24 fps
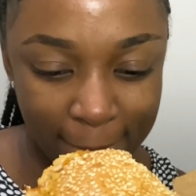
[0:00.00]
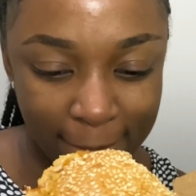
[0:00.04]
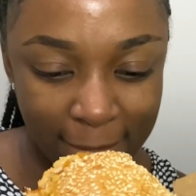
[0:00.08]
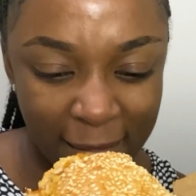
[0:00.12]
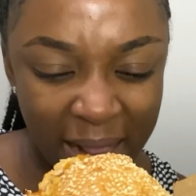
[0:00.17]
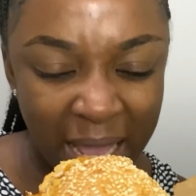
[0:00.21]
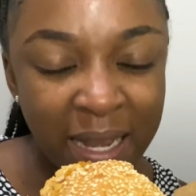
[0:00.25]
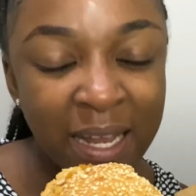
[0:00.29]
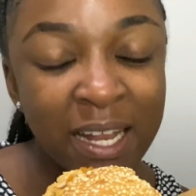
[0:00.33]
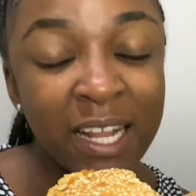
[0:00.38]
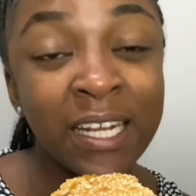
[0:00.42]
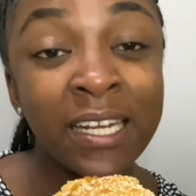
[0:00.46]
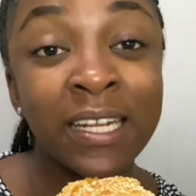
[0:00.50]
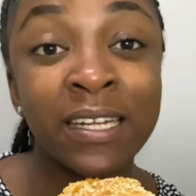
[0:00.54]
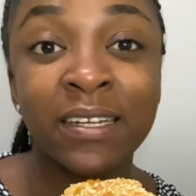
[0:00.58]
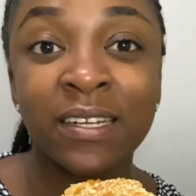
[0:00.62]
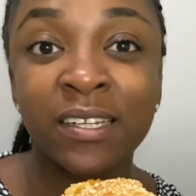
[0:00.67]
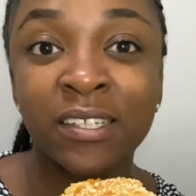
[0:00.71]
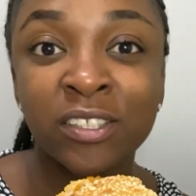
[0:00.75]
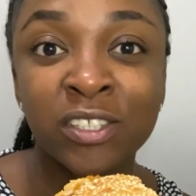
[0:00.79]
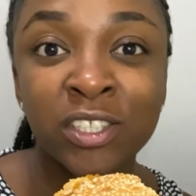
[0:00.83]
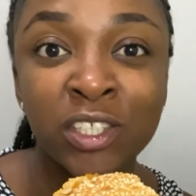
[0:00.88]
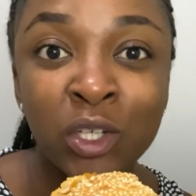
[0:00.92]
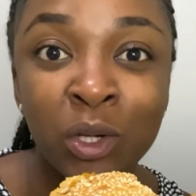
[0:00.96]

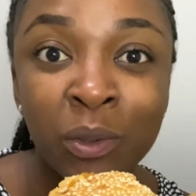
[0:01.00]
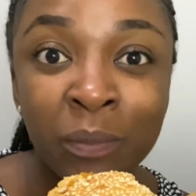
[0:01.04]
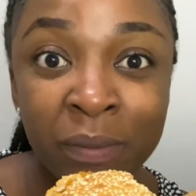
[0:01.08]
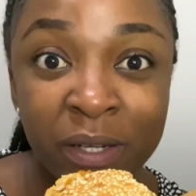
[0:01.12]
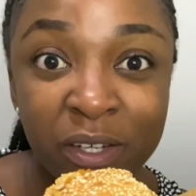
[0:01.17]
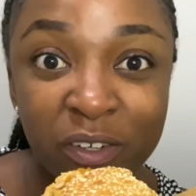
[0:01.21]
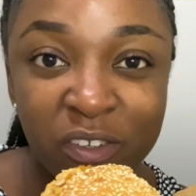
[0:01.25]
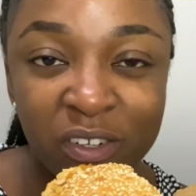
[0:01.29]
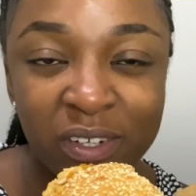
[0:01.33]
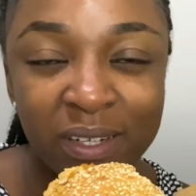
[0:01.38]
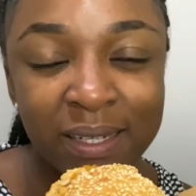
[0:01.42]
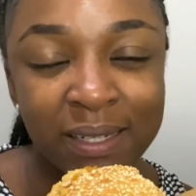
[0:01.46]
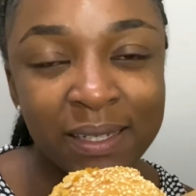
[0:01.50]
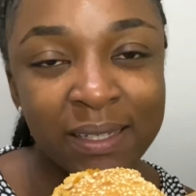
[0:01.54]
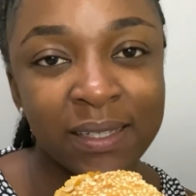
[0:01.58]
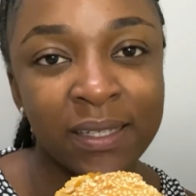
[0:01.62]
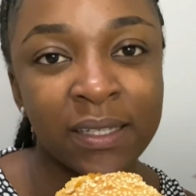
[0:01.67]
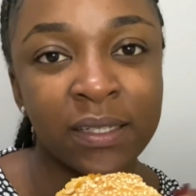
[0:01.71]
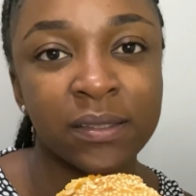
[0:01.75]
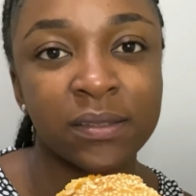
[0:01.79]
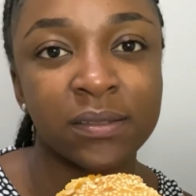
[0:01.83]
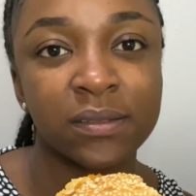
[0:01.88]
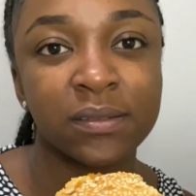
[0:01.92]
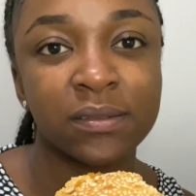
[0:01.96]
Analytic geometry.
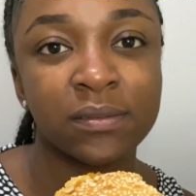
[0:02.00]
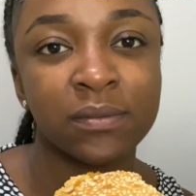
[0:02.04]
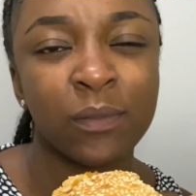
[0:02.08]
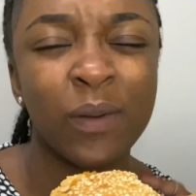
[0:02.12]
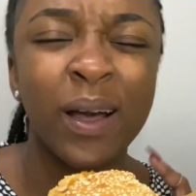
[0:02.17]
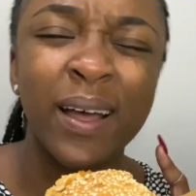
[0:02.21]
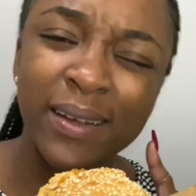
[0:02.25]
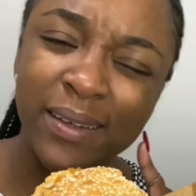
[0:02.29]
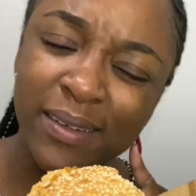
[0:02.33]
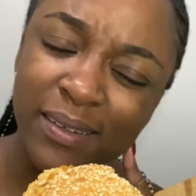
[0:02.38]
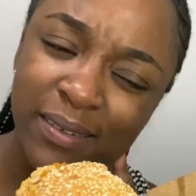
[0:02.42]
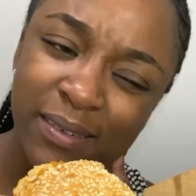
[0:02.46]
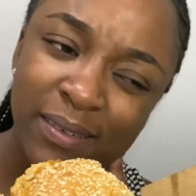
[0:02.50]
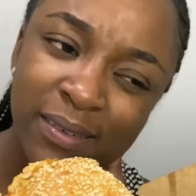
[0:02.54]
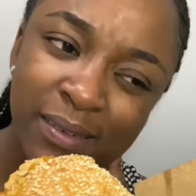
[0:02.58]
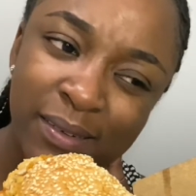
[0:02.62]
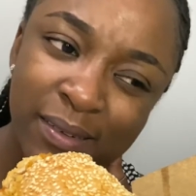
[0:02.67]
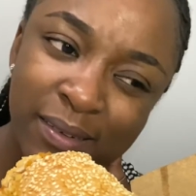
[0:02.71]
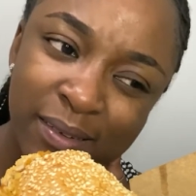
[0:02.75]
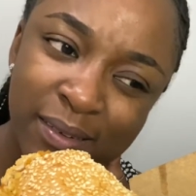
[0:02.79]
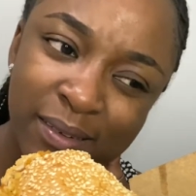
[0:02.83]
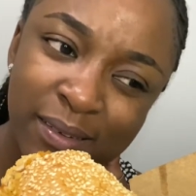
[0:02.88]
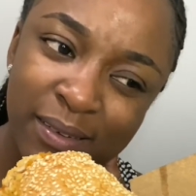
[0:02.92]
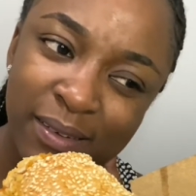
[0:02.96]
Yes. What?
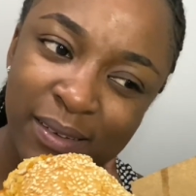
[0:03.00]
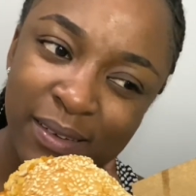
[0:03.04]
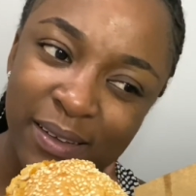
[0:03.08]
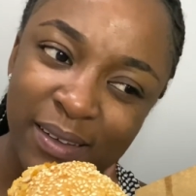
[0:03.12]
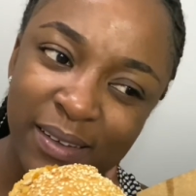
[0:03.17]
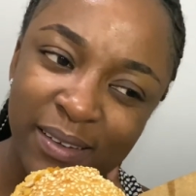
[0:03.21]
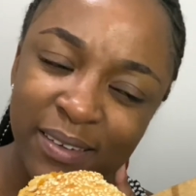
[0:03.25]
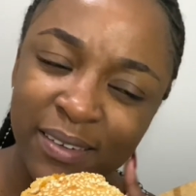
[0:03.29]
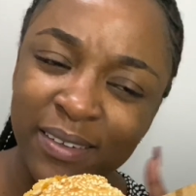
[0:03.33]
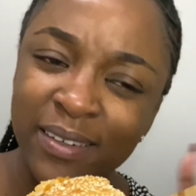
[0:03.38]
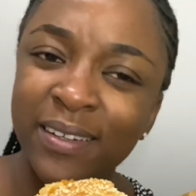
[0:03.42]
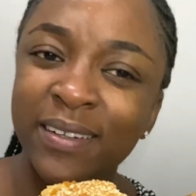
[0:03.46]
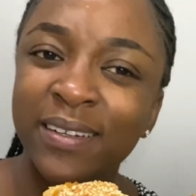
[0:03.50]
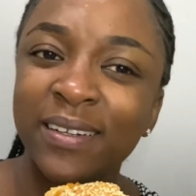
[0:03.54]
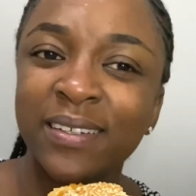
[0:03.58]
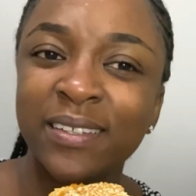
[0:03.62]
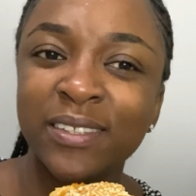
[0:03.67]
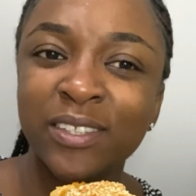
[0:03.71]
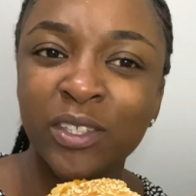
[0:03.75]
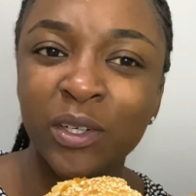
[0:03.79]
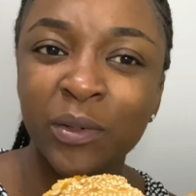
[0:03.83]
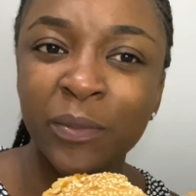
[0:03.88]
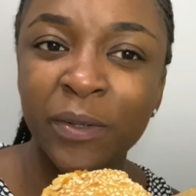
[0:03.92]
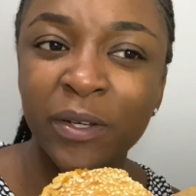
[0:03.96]
Analytic
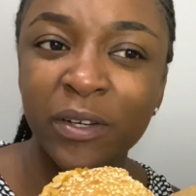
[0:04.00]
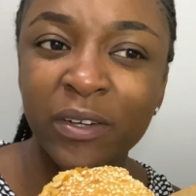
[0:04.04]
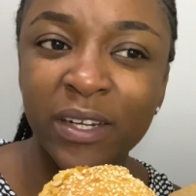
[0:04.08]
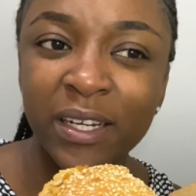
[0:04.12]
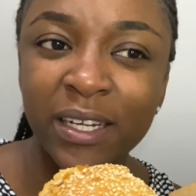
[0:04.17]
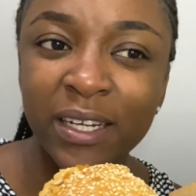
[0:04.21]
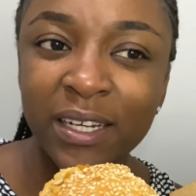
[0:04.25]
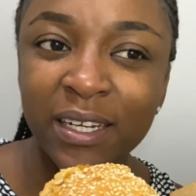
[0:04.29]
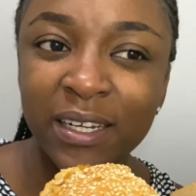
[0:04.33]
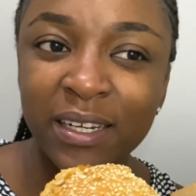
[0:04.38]
geometry?